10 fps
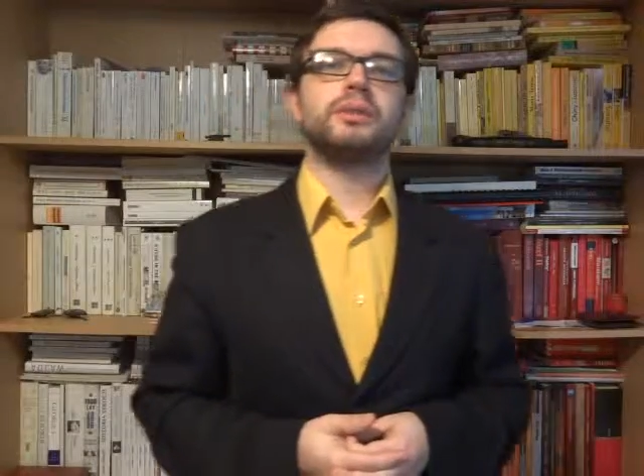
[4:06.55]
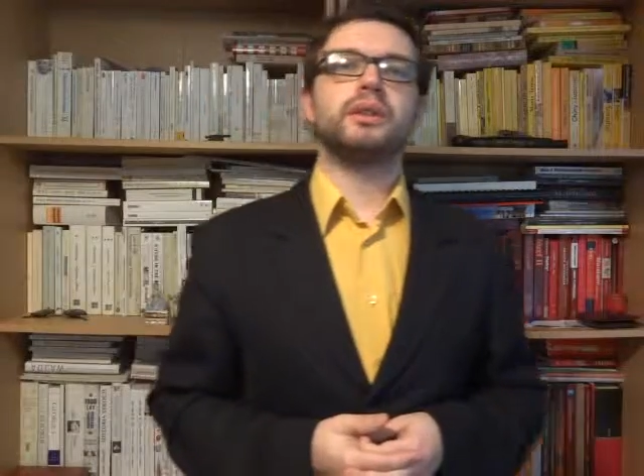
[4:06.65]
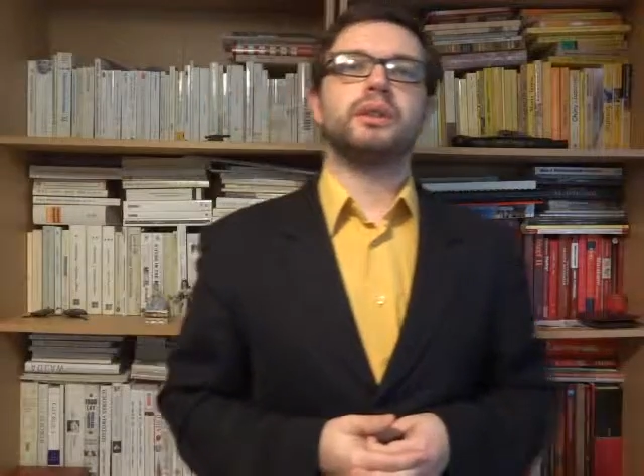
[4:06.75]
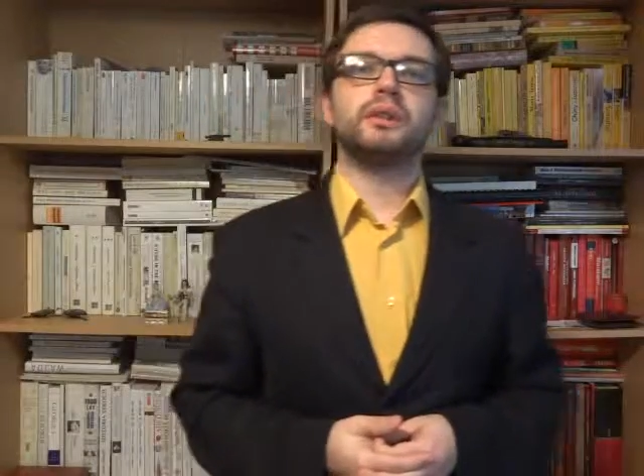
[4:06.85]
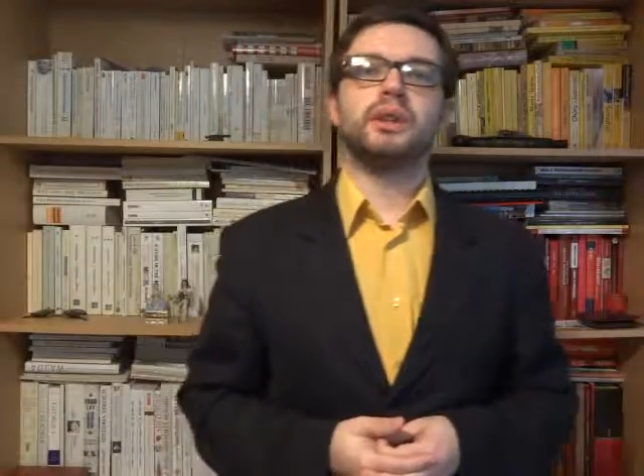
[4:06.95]
the
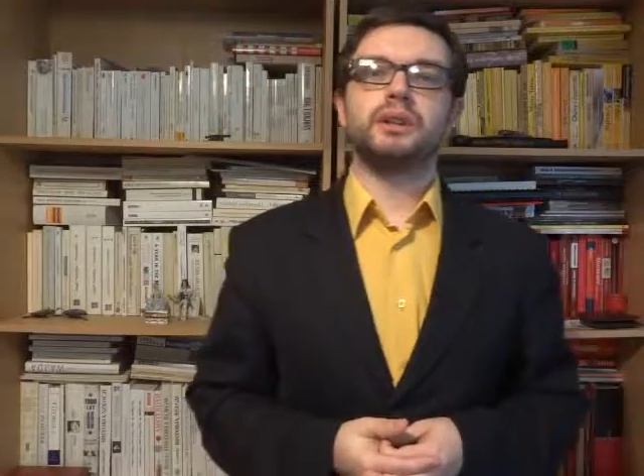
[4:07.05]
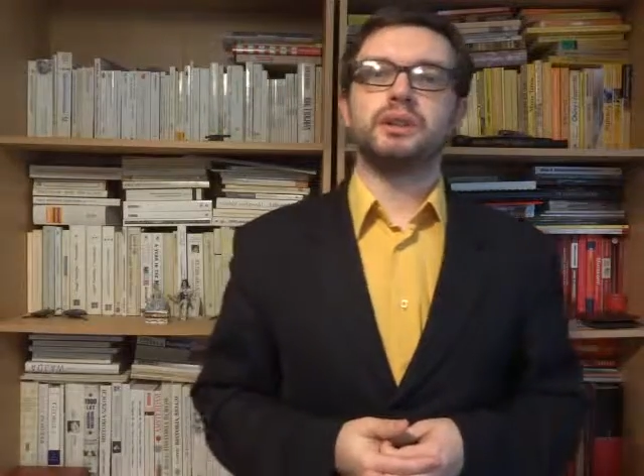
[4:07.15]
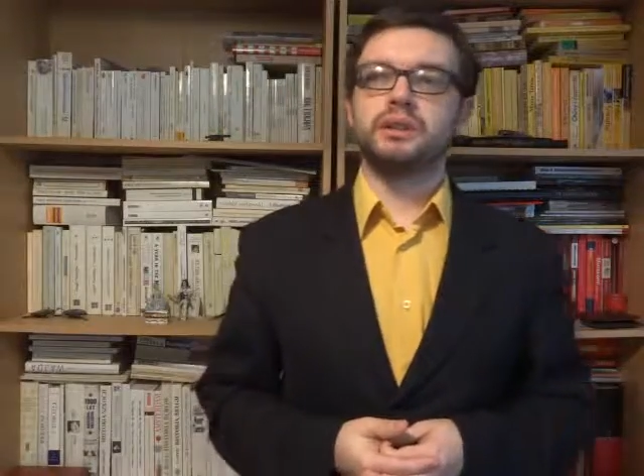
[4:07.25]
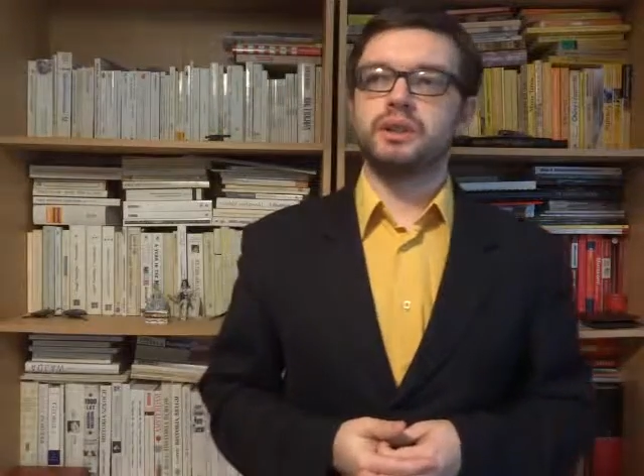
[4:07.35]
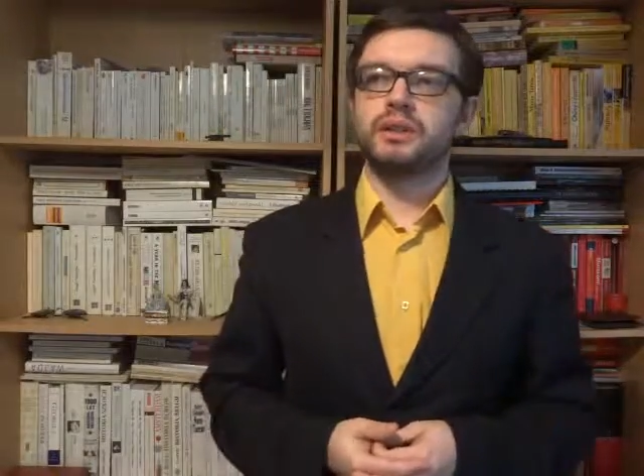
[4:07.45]
United
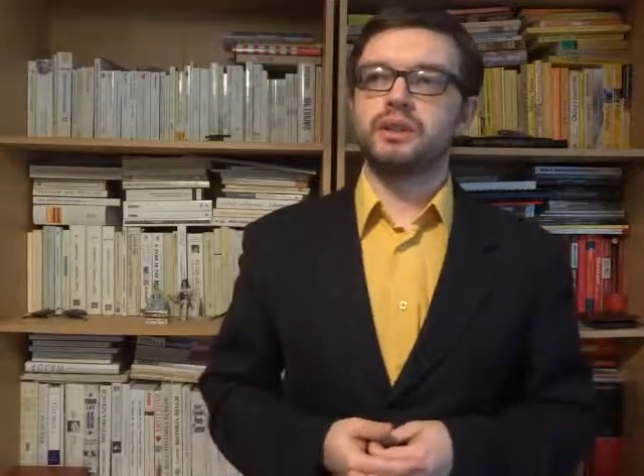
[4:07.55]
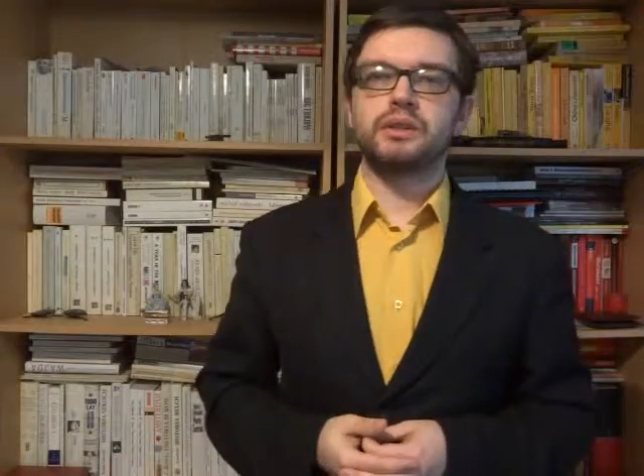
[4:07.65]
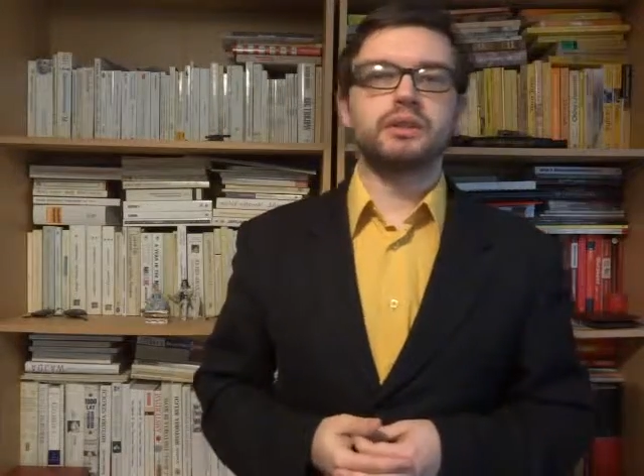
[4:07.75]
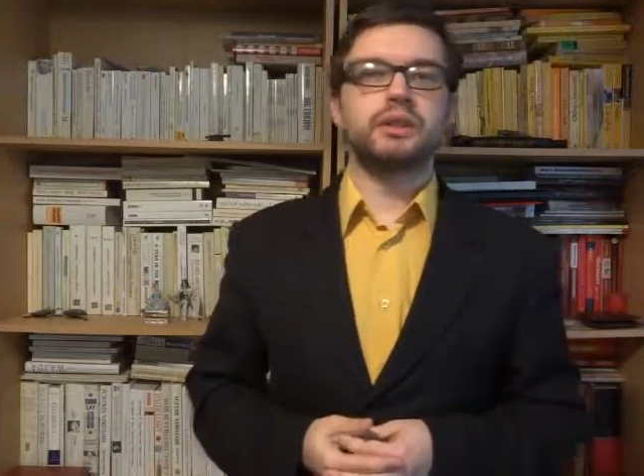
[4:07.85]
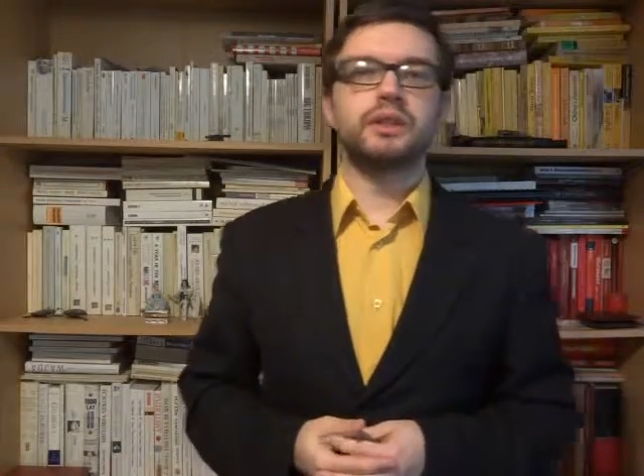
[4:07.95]
States
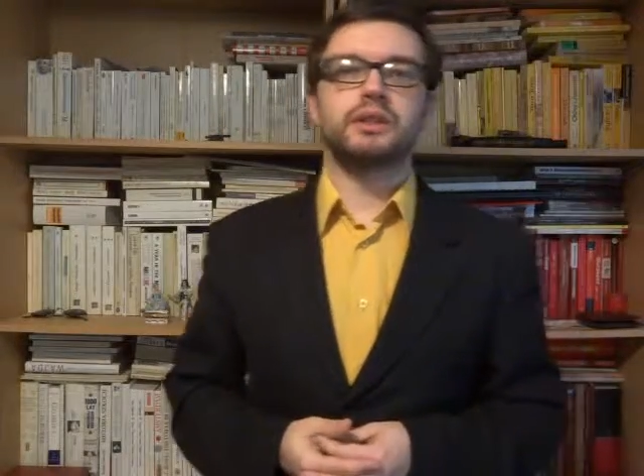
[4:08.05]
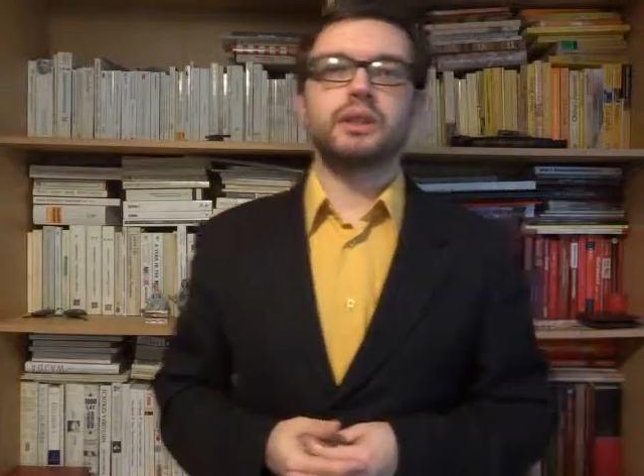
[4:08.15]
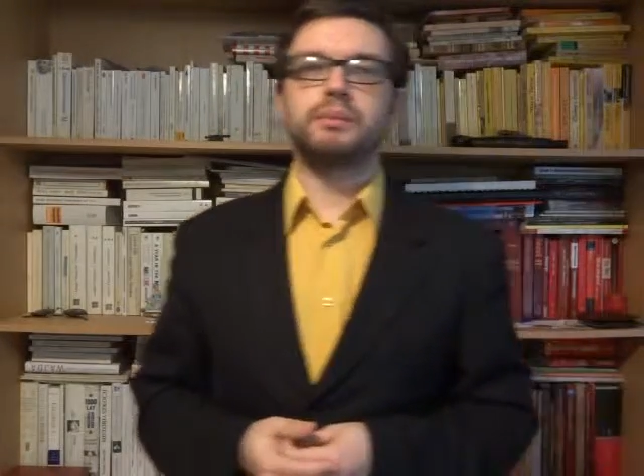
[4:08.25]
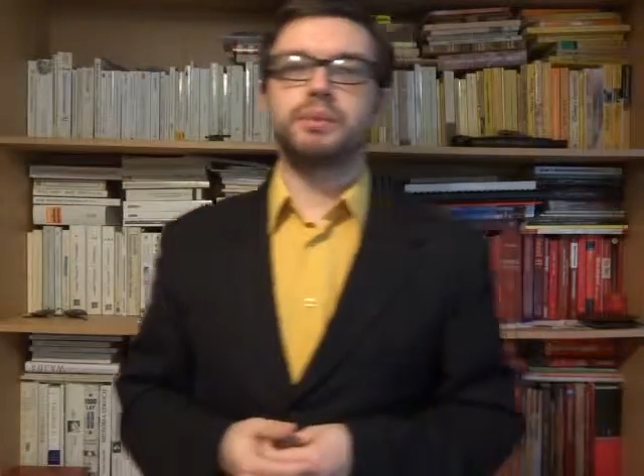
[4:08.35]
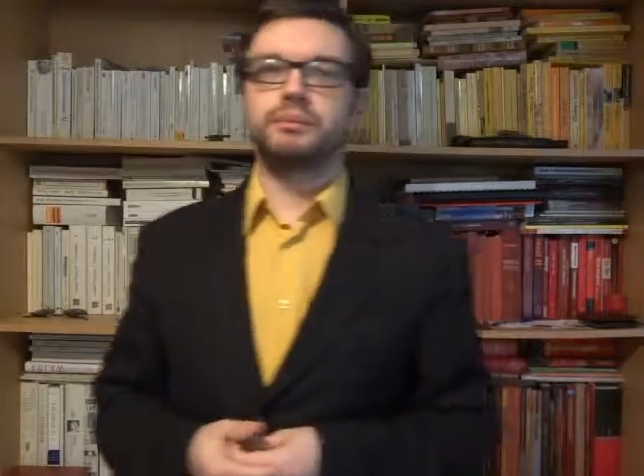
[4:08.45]
as their
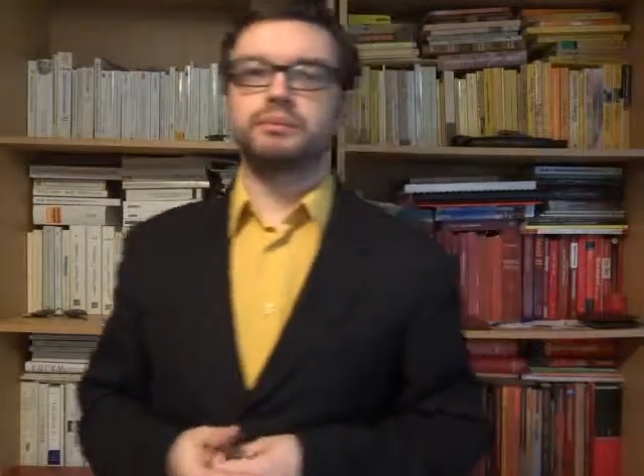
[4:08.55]
example.